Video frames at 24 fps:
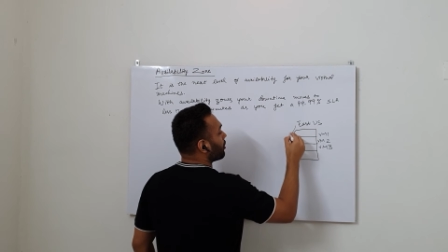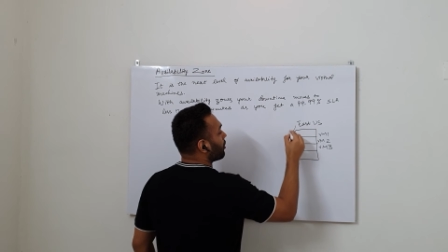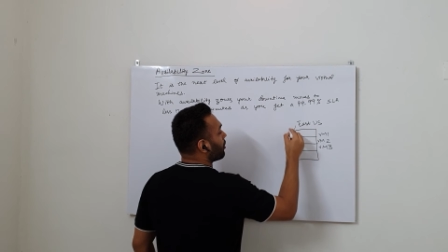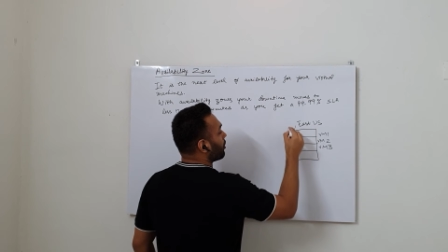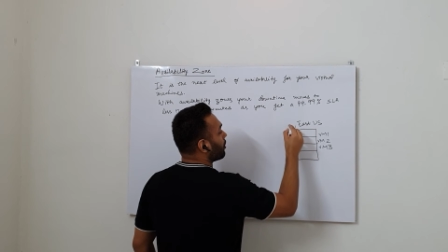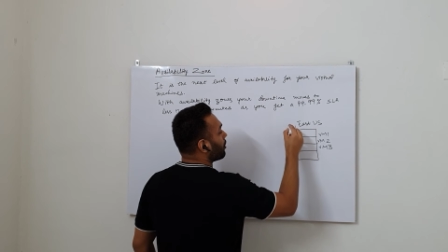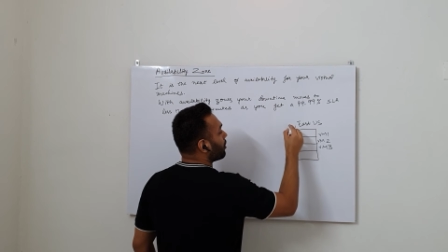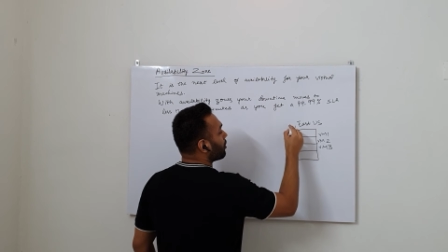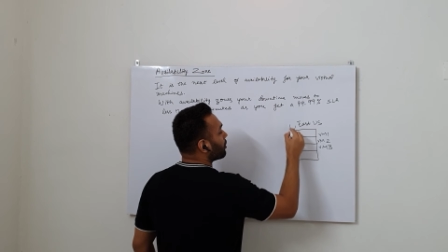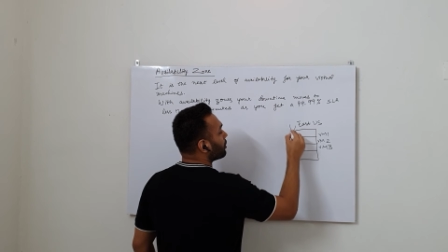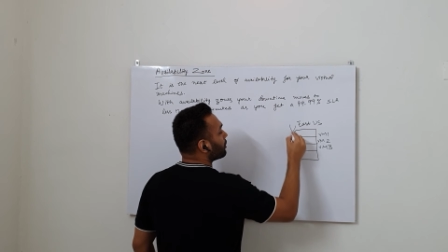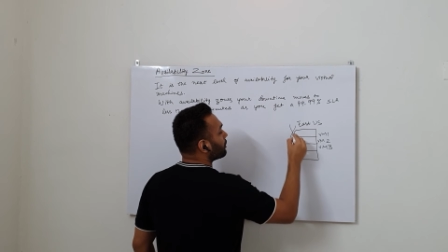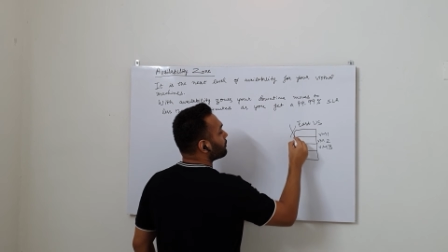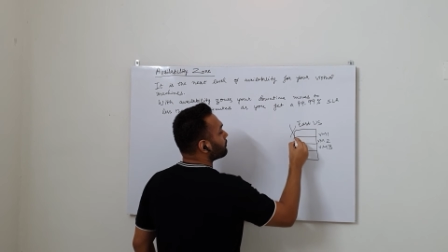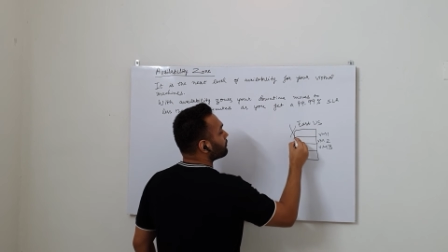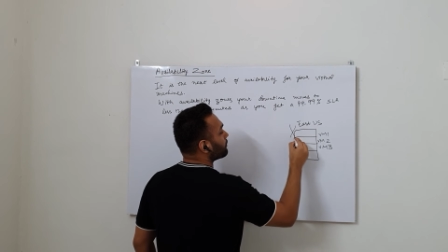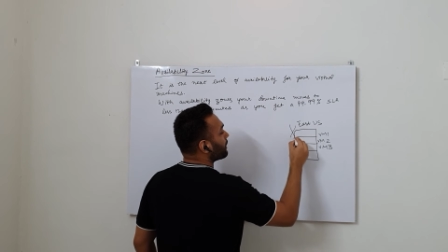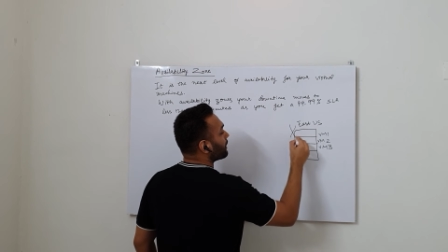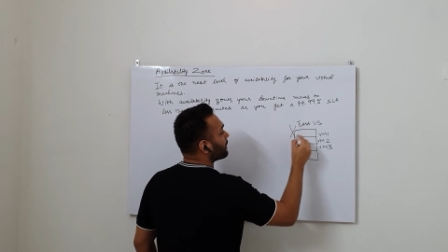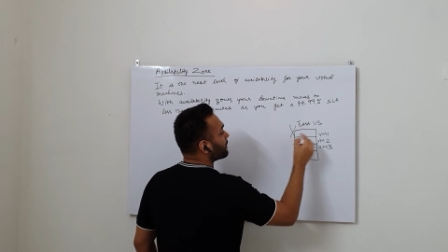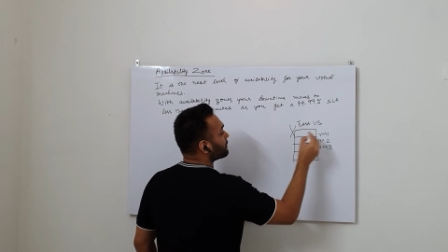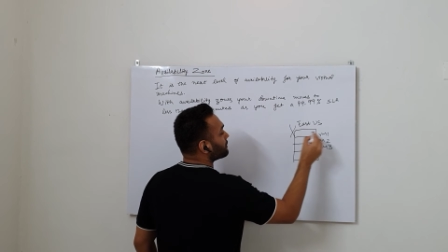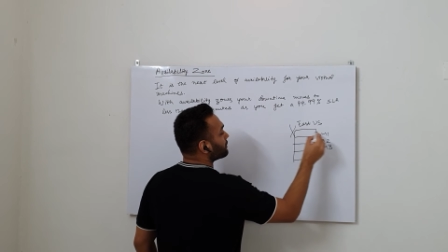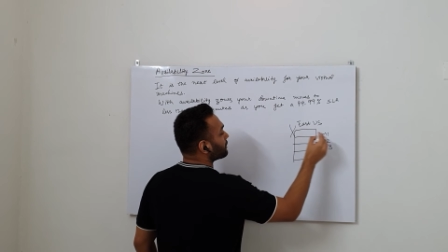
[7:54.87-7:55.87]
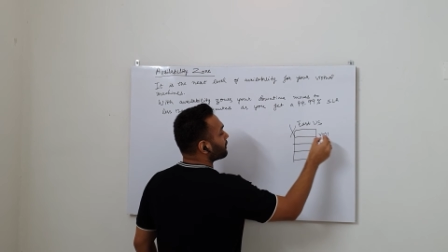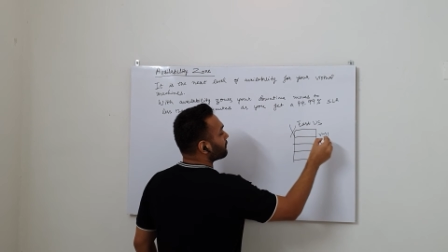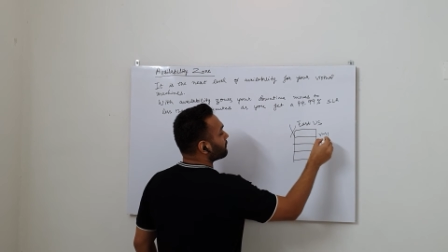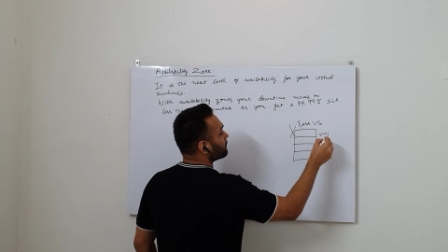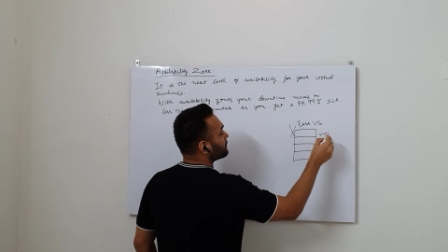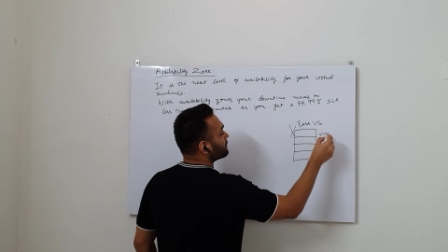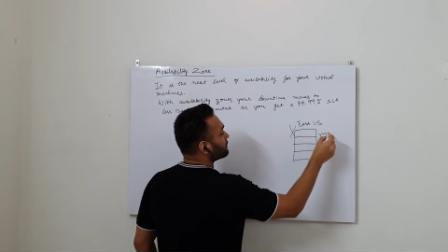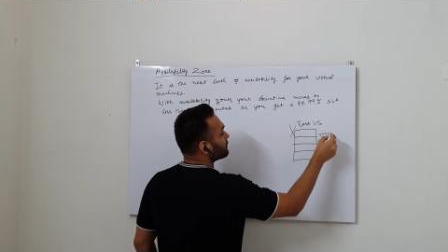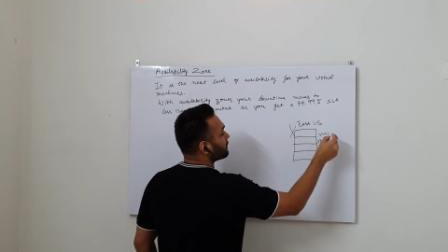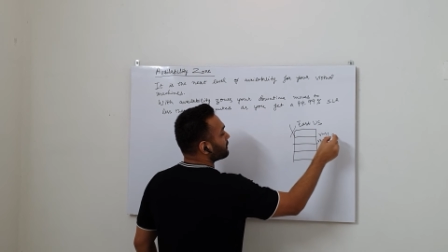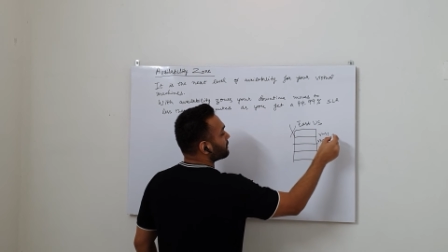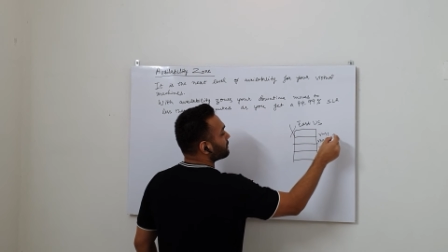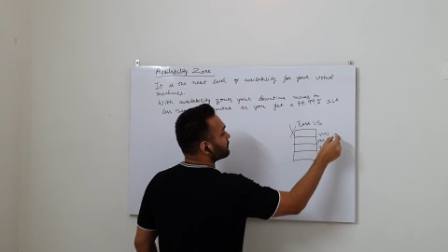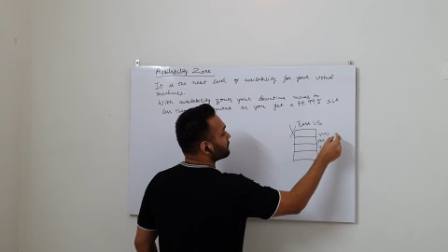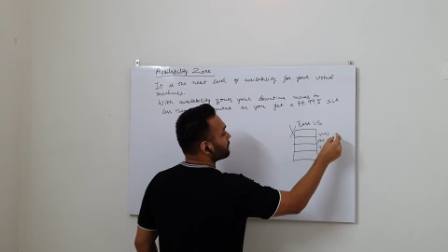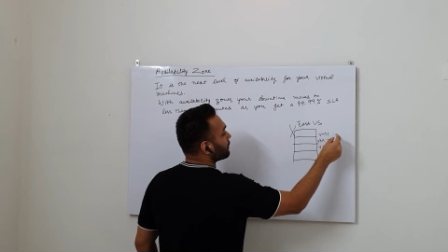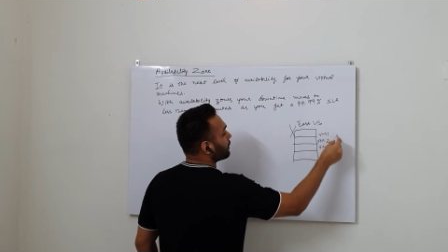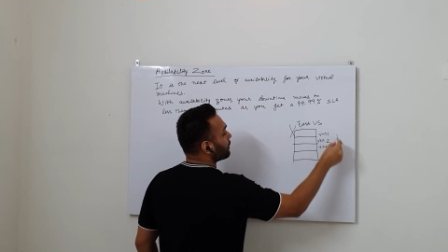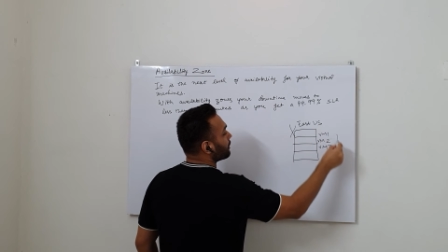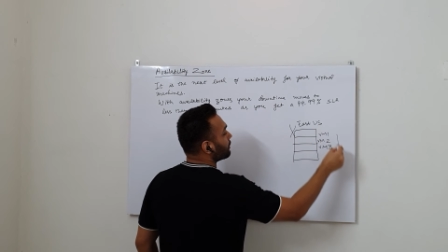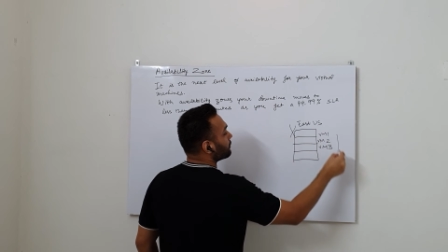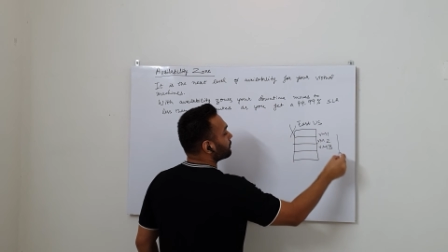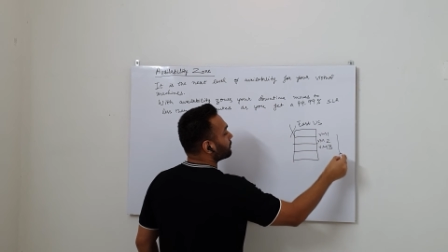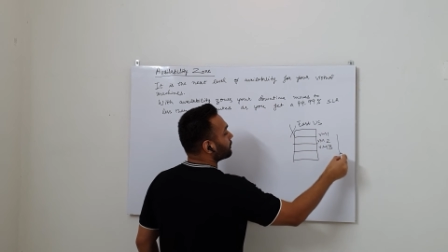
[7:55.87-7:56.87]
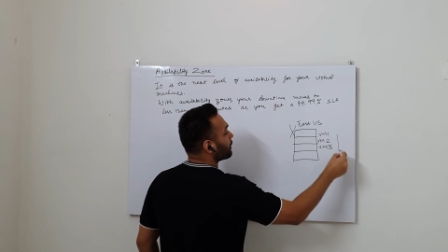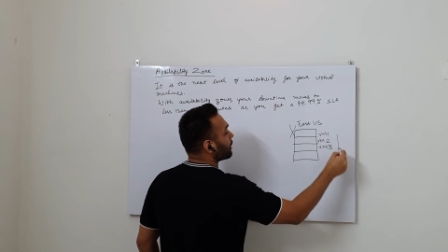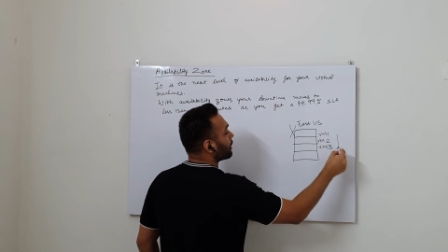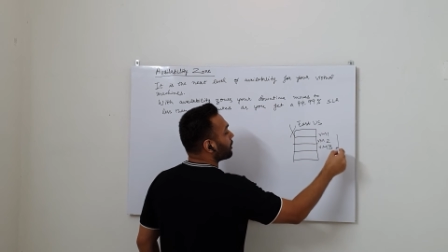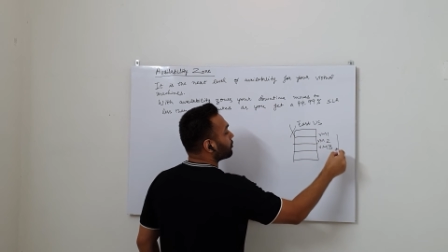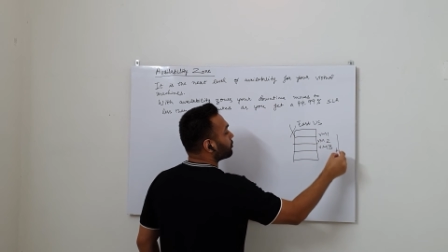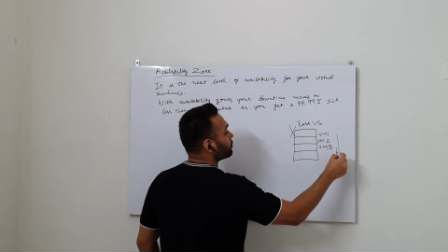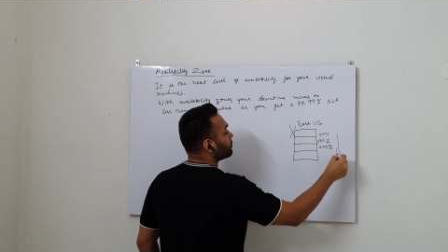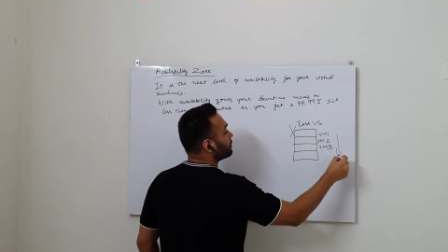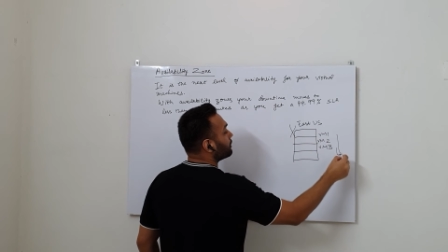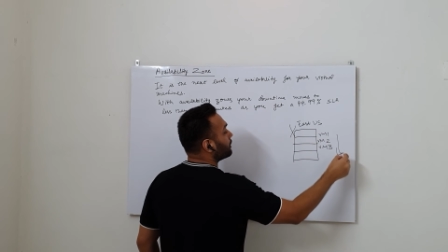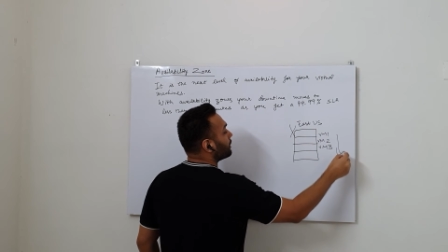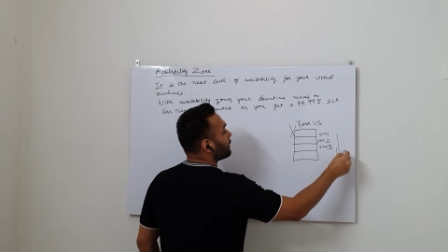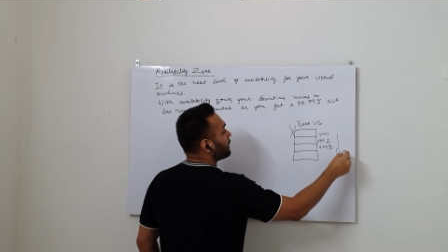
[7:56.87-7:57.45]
all my services are down,